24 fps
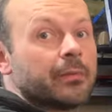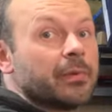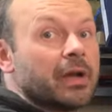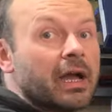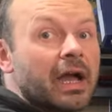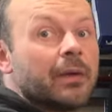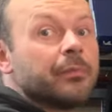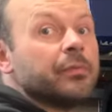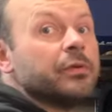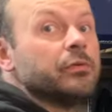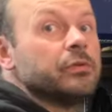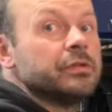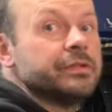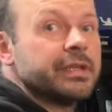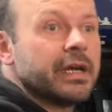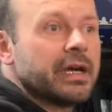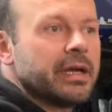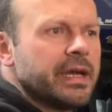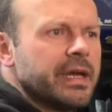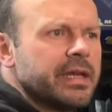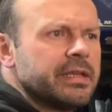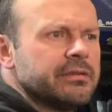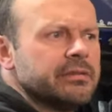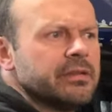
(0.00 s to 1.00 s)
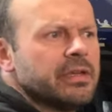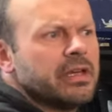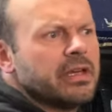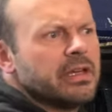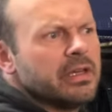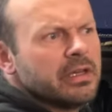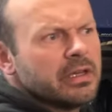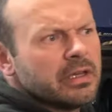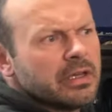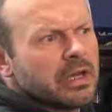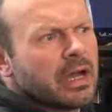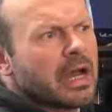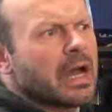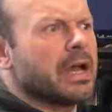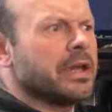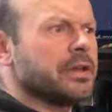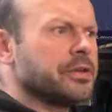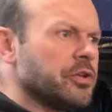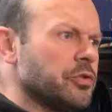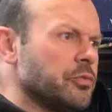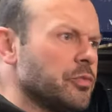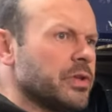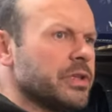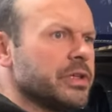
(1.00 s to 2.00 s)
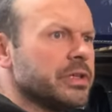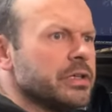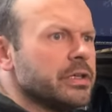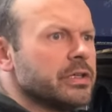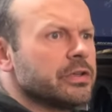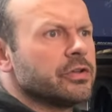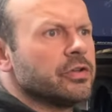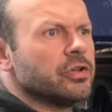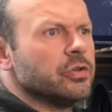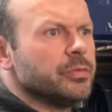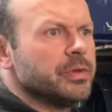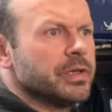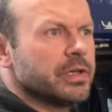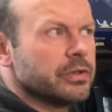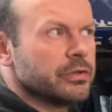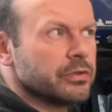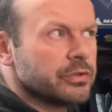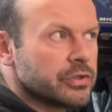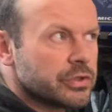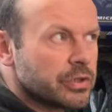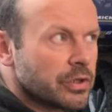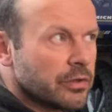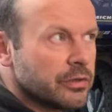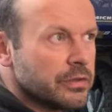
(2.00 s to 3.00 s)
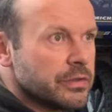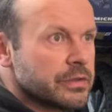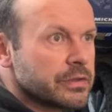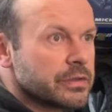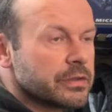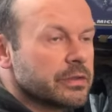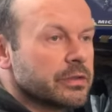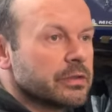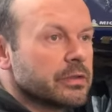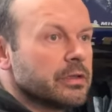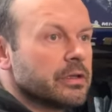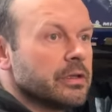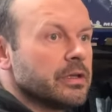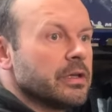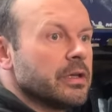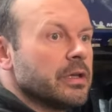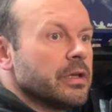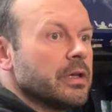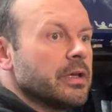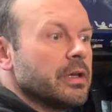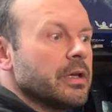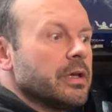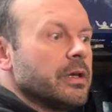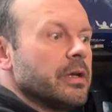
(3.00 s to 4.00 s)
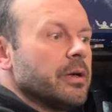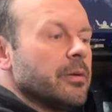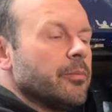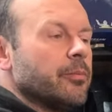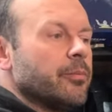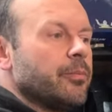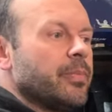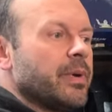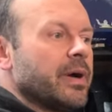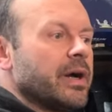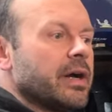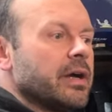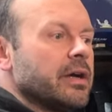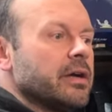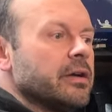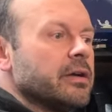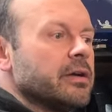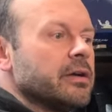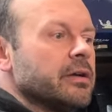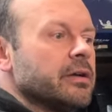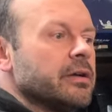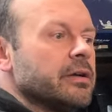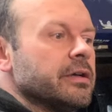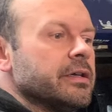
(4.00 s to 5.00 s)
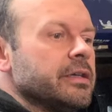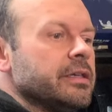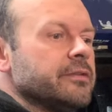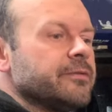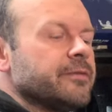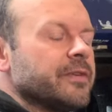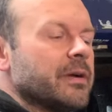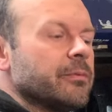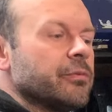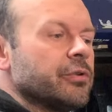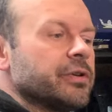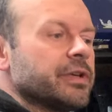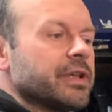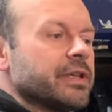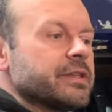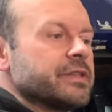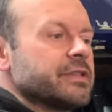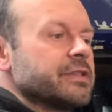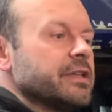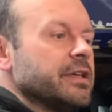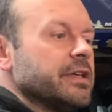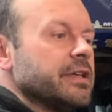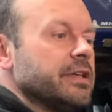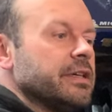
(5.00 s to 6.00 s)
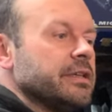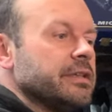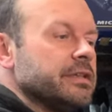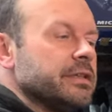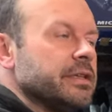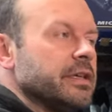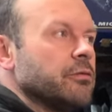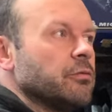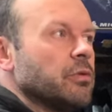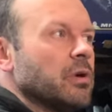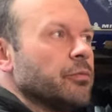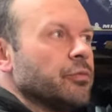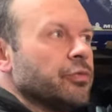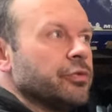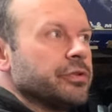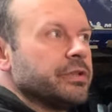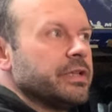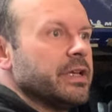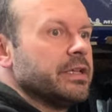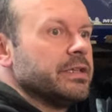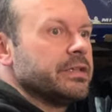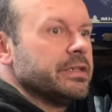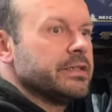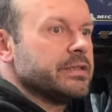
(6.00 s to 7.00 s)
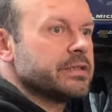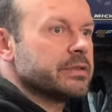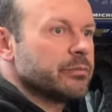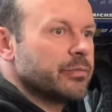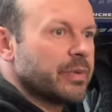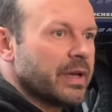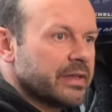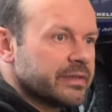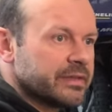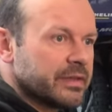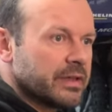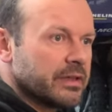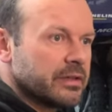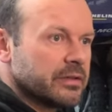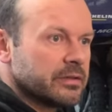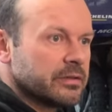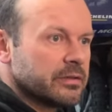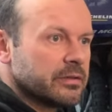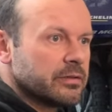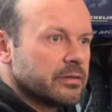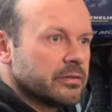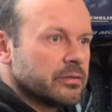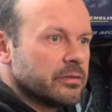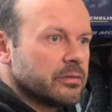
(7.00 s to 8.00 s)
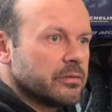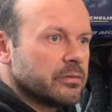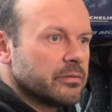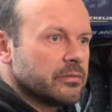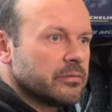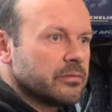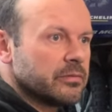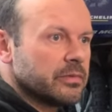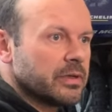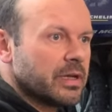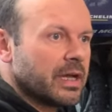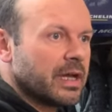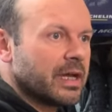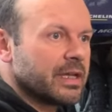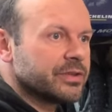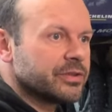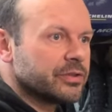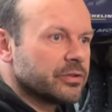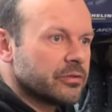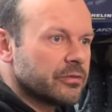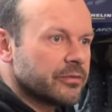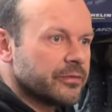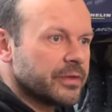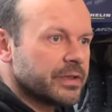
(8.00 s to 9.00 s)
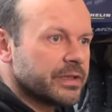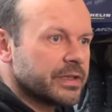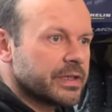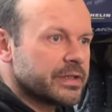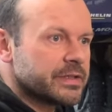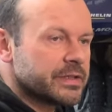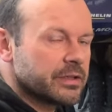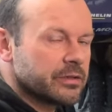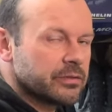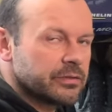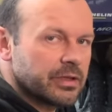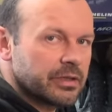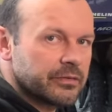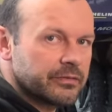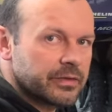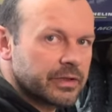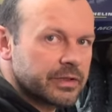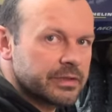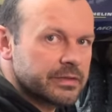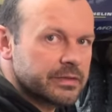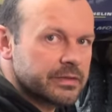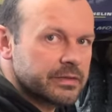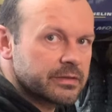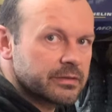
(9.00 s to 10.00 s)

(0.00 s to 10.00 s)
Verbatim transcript: I'm happy with that. And arguably it could be a good choice. But if I'm gonna say yeah 1.8 is better I don't think that's a good advice